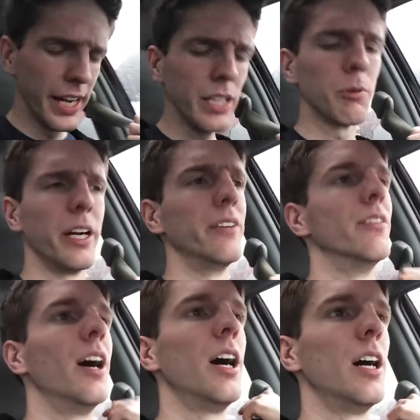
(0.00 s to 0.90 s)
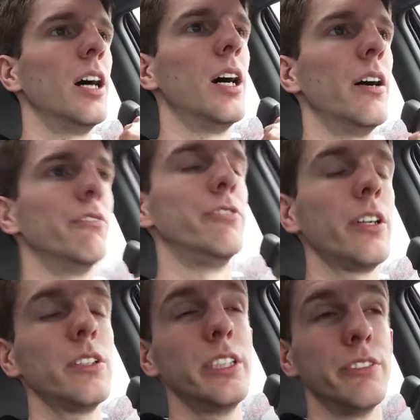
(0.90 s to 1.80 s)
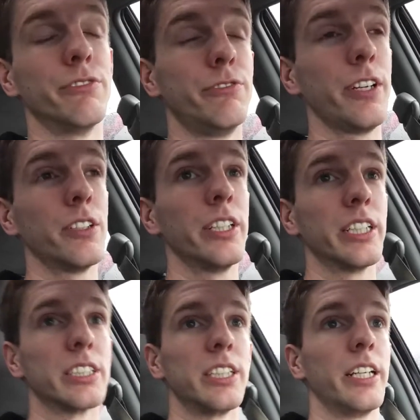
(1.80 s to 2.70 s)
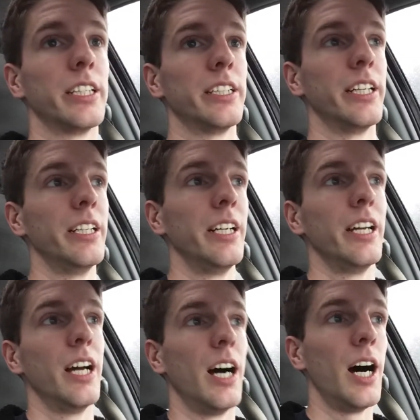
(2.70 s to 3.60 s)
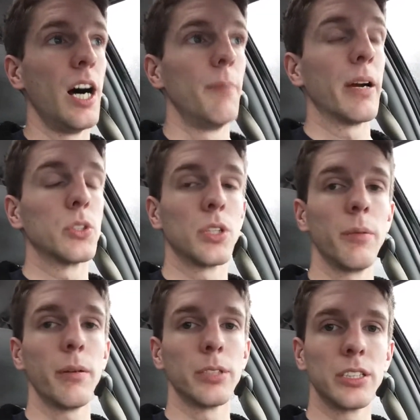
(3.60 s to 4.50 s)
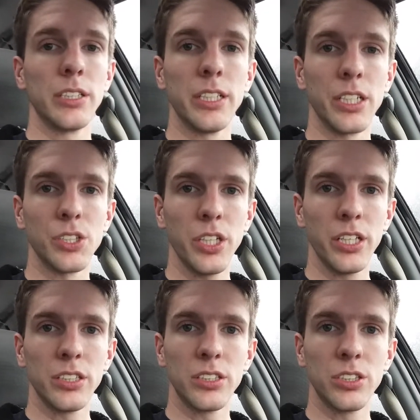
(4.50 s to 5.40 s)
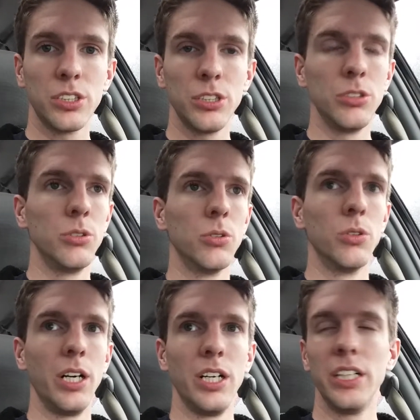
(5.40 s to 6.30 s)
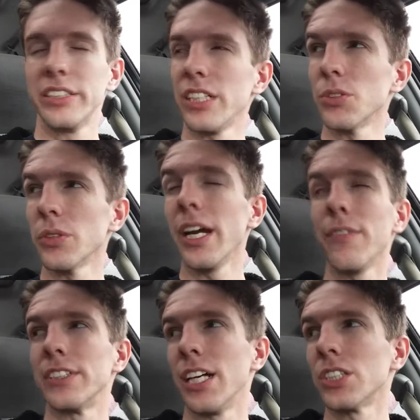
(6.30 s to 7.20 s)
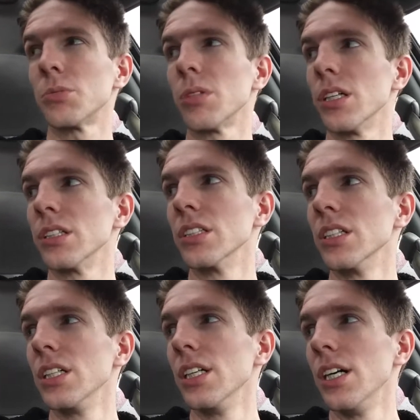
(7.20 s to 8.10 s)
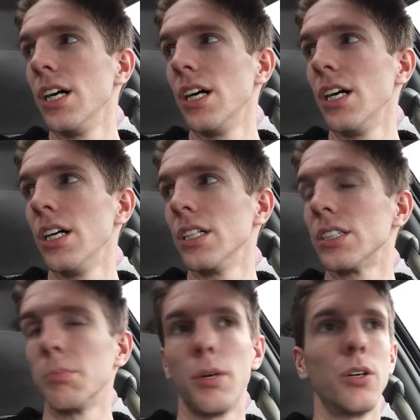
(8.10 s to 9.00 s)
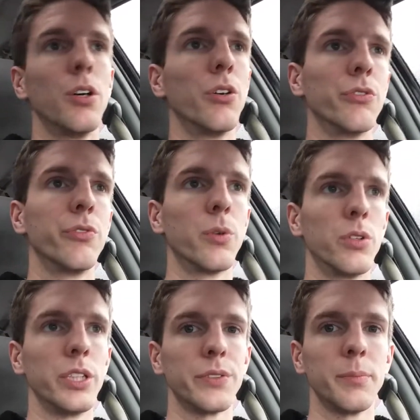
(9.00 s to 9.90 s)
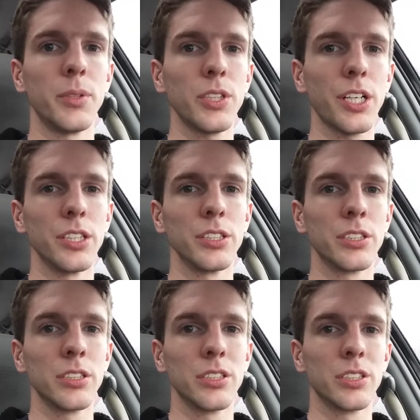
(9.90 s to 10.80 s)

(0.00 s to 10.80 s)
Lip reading: Anyway, very, very excited that I'm actually going to be able to get a chance to essentially have a test run tomorrow for different birthdays.